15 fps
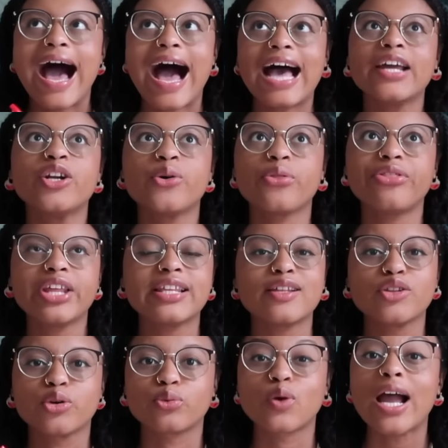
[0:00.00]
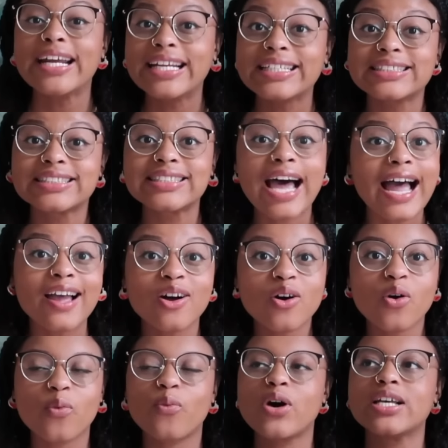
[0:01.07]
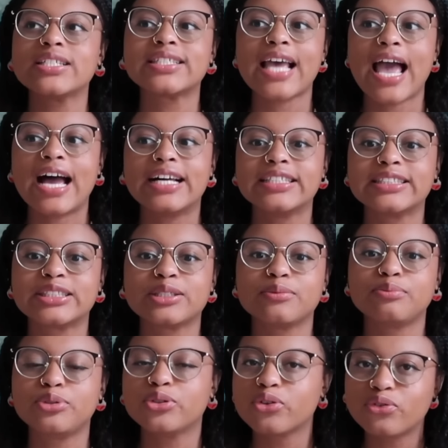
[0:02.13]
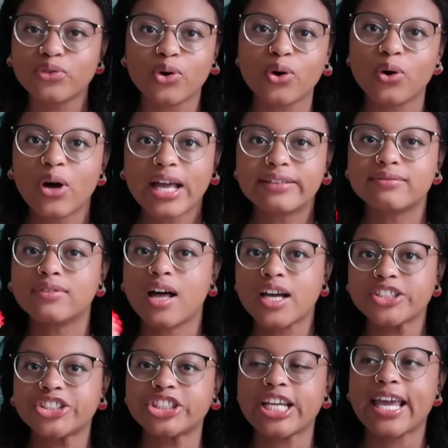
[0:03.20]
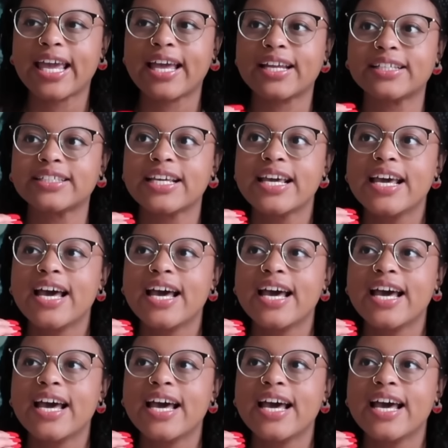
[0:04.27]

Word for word: I don't think that the writing style was as beautiful and lush and